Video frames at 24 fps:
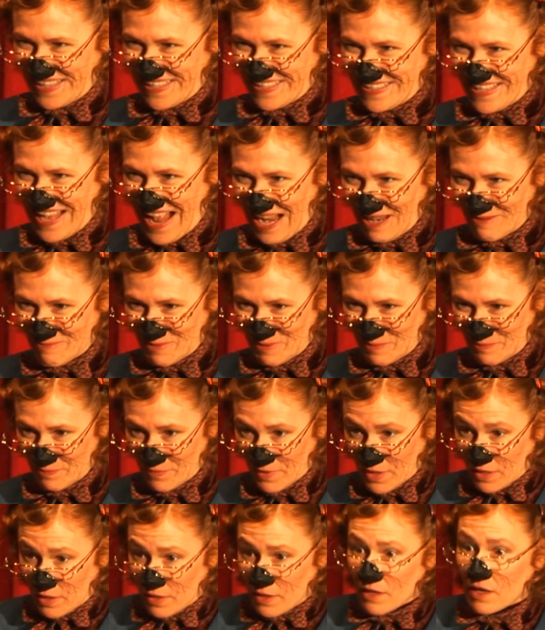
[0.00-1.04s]
in his album.
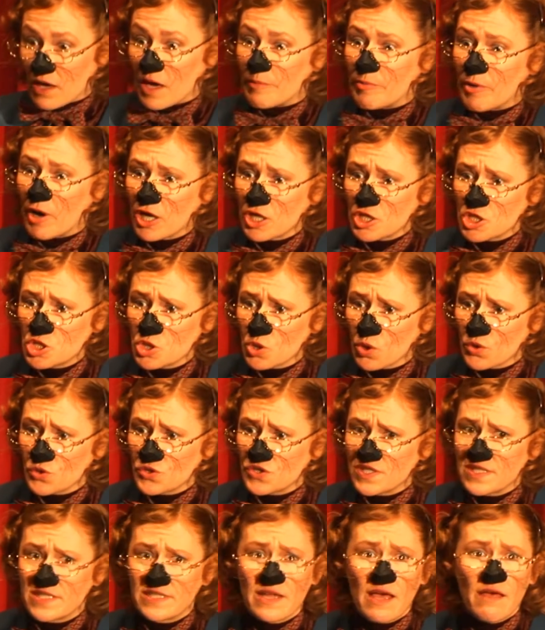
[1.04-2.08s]
Upon
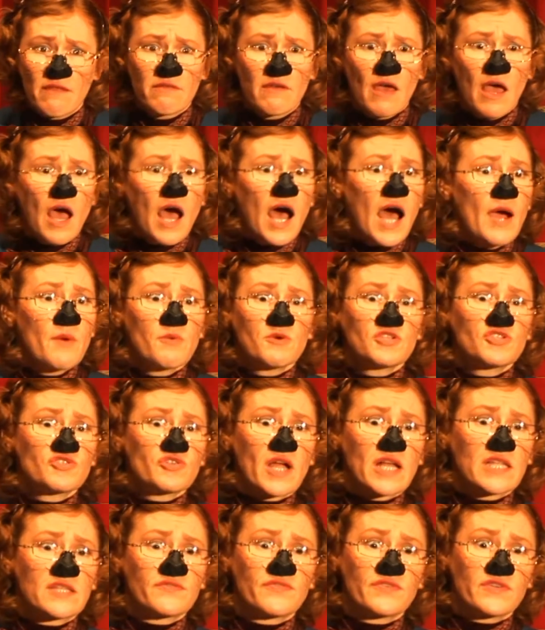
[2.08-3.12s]
George's death, I was
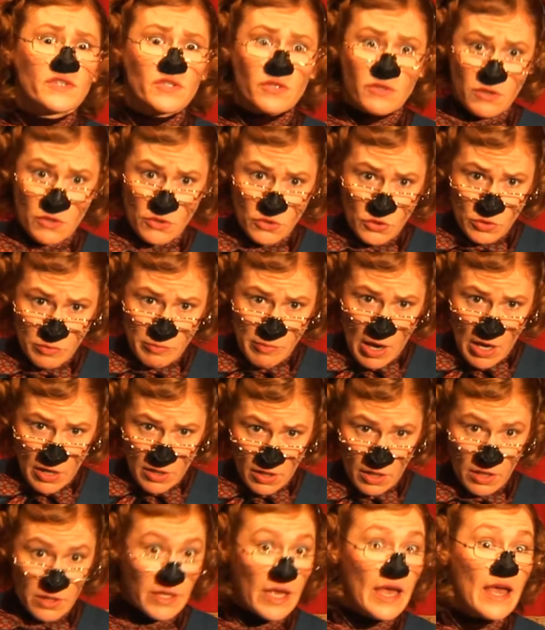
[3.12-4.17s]
transferred to the new
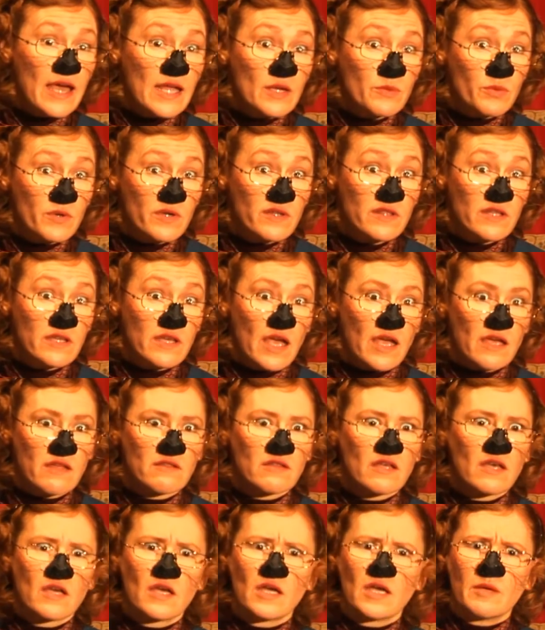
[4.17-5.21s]
monarch, Edward the
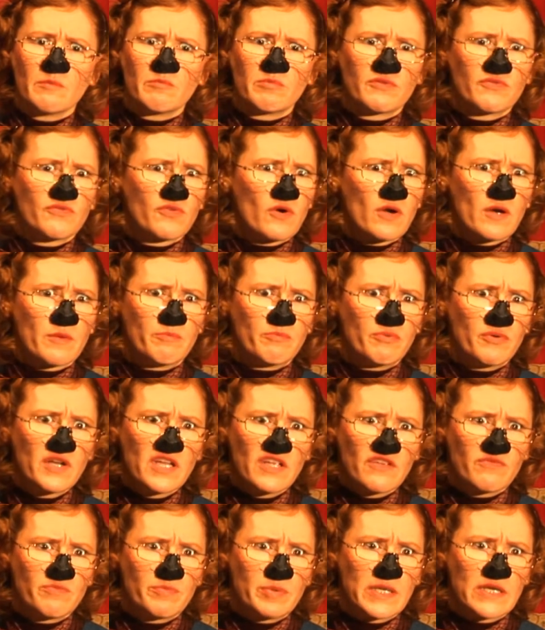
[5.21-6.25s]
eighth. But for a
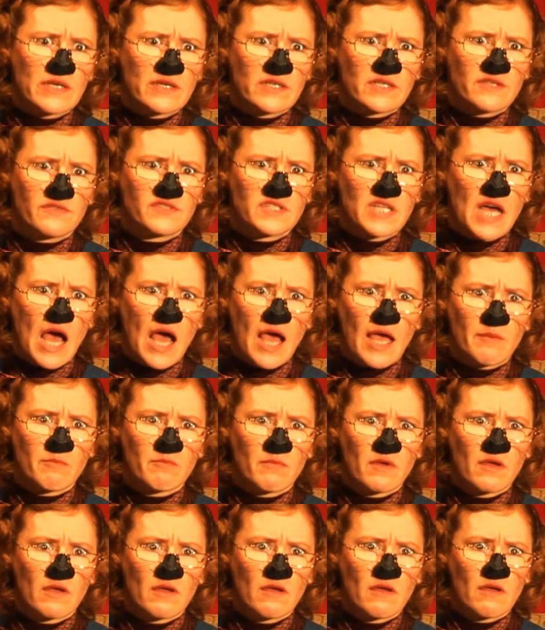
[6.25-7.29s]
brief period of time,
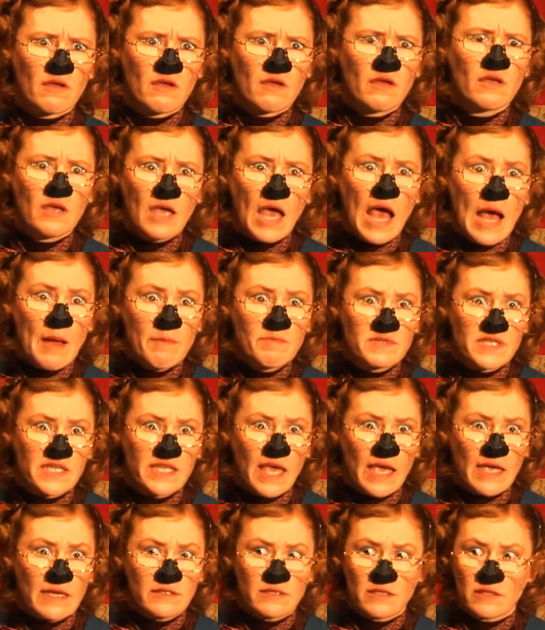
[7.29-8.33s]
he
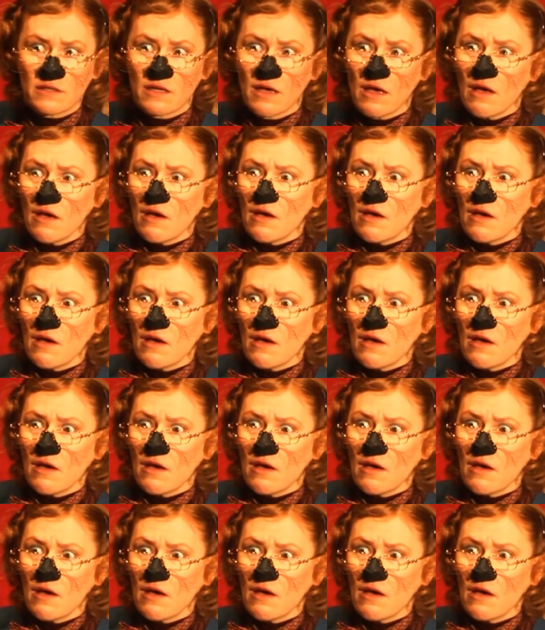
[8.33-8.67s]
abdicated,